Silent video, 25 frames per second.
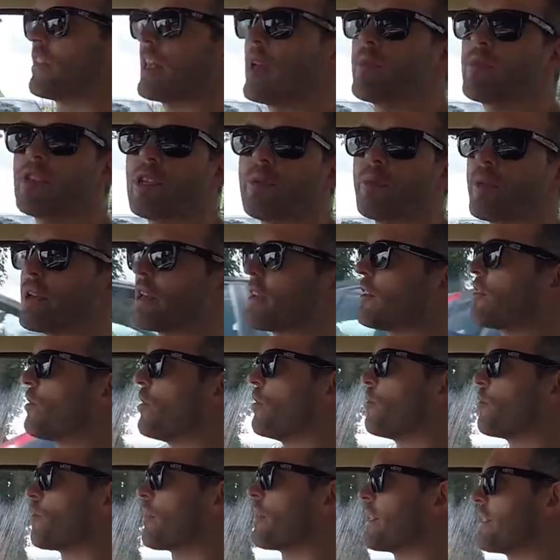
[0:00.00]
The MGB
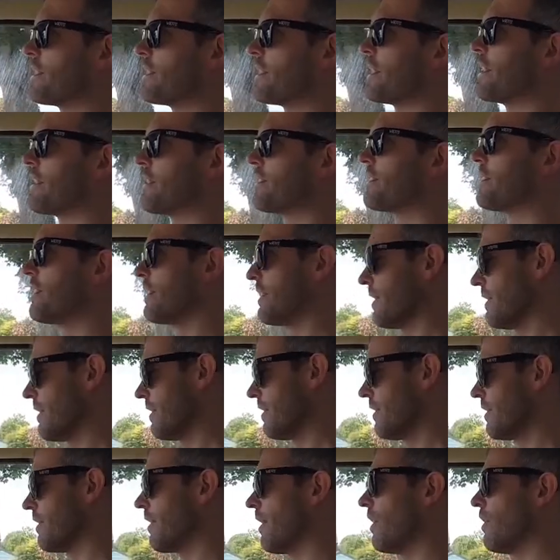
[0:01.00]
incorporated
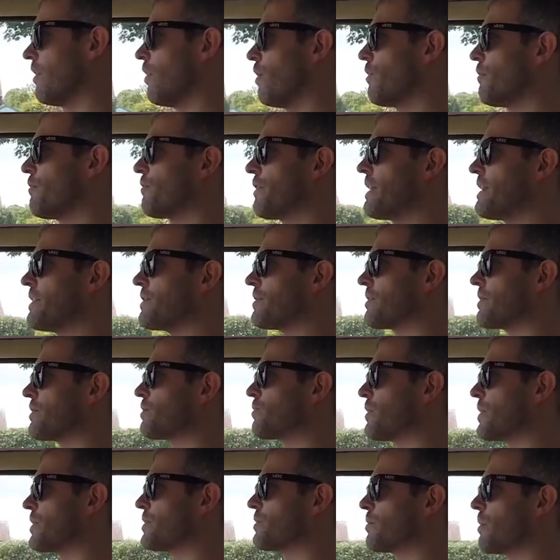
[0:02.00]
a lot of
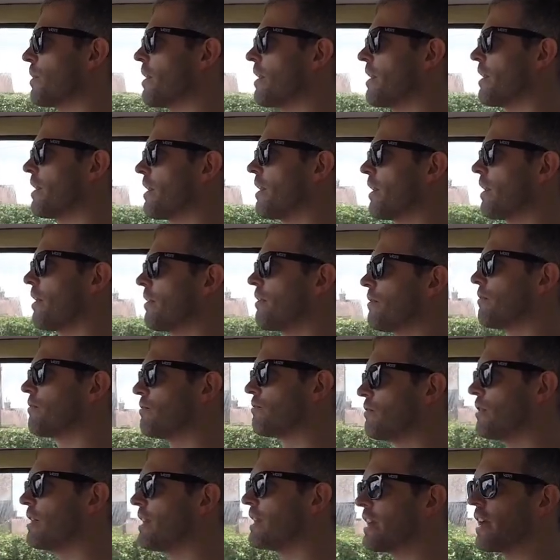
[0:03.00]
features which were
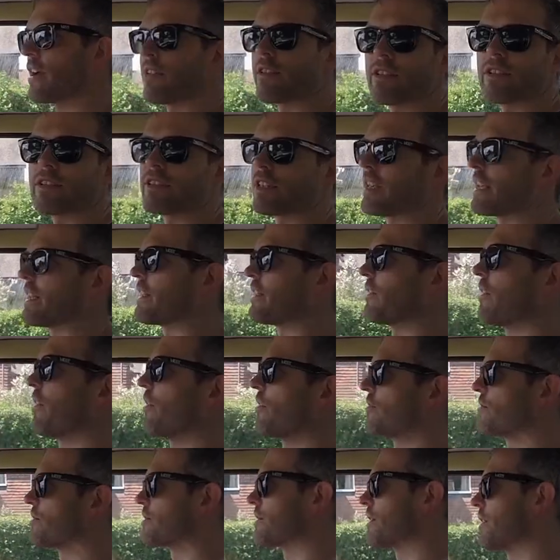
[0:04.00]
really only seen
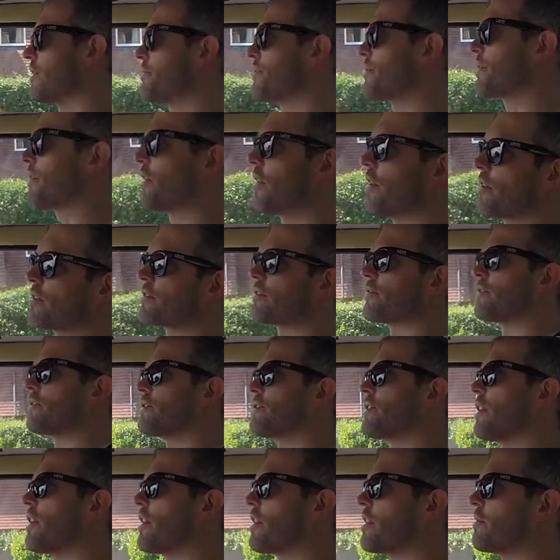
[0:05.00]
on saloon cars at the
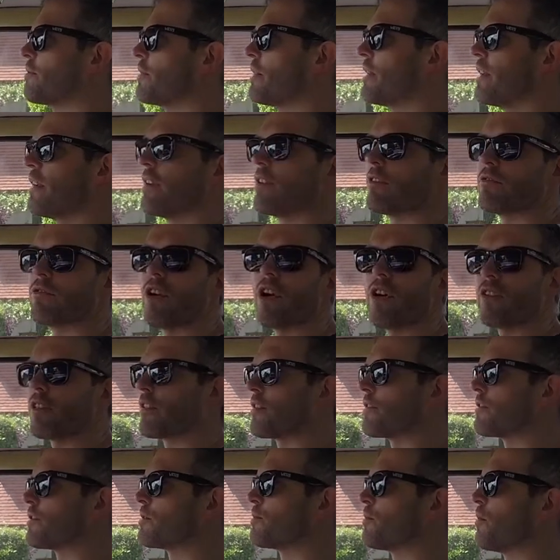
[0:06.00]
time rather
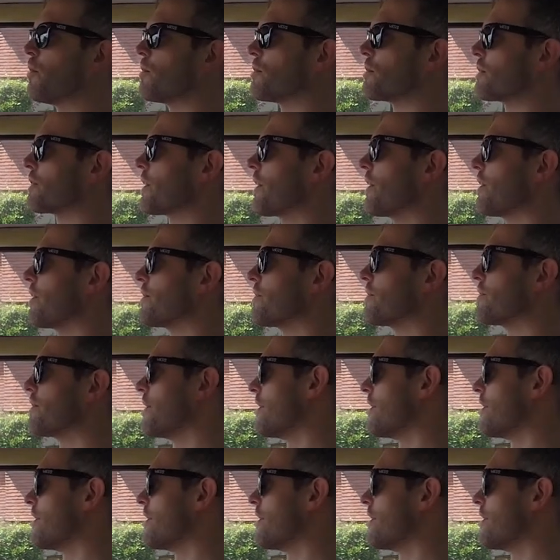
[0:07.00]
than sports cars,